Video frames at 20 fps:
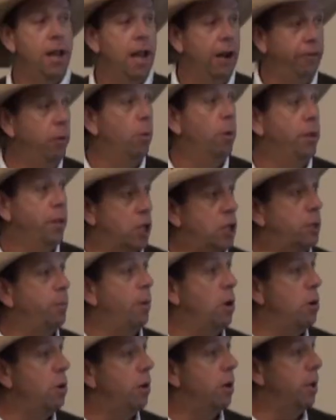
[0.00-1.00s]
everyone that
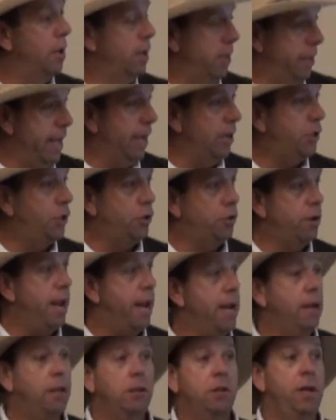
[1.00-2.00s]
spoke
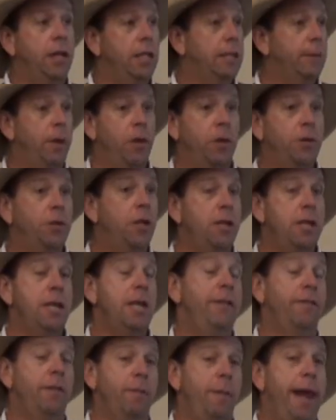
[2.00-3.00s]
yesterday, including some others that
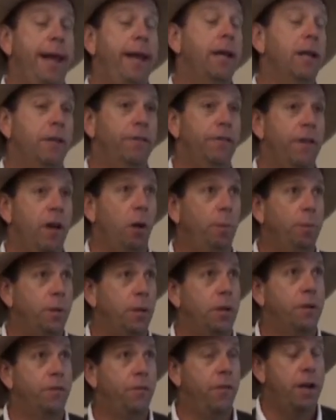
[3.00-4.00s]
didn't even make it, have helped
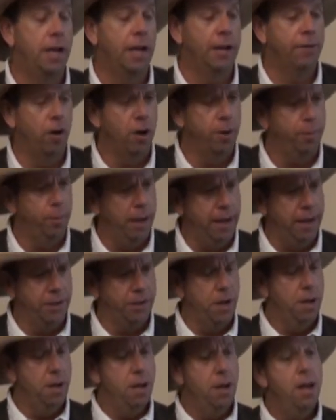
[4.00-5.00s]
in the funding of our
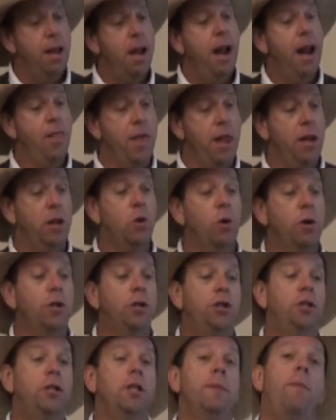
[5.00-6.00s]
place. And then, of
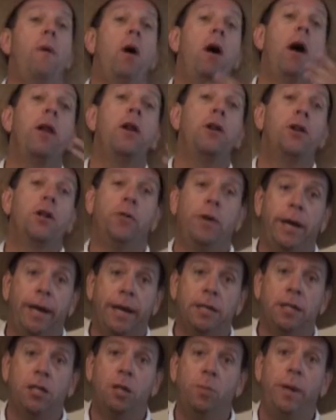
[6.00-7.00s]
course, the monitoring
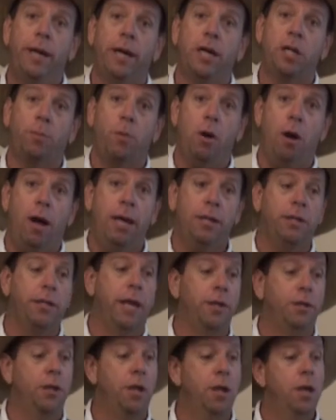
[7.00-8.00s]
is the biggest
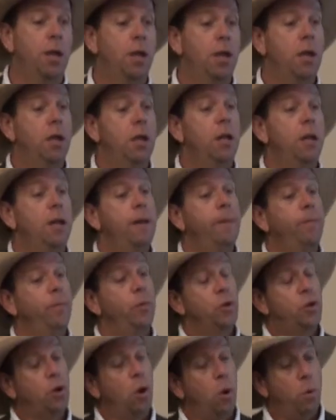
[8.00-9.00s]
process.
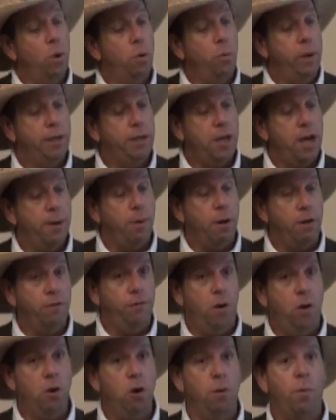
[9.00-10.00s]
So when we set up our
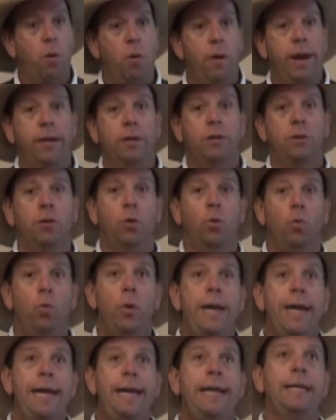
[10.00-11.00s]
photo points,
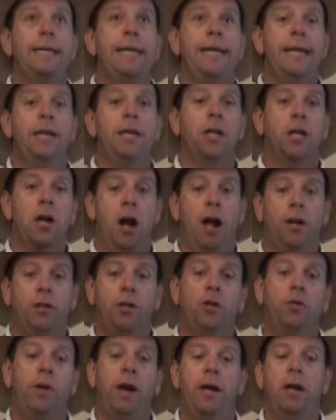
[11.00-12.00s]
we needed to
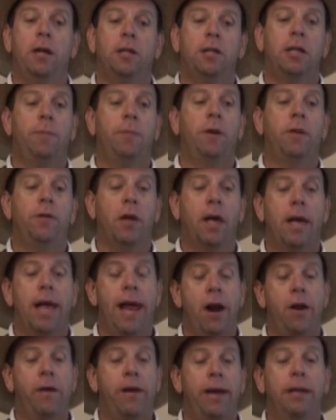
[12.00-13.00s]
concentrate on some of the
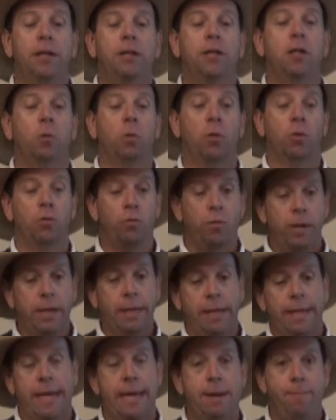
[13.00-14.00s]
areas that were
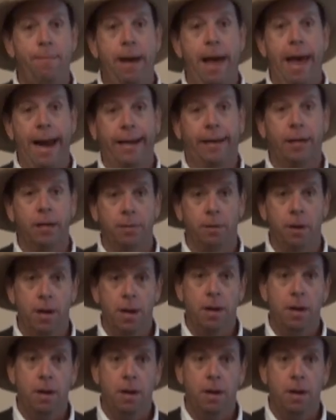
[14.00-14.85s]
really impacted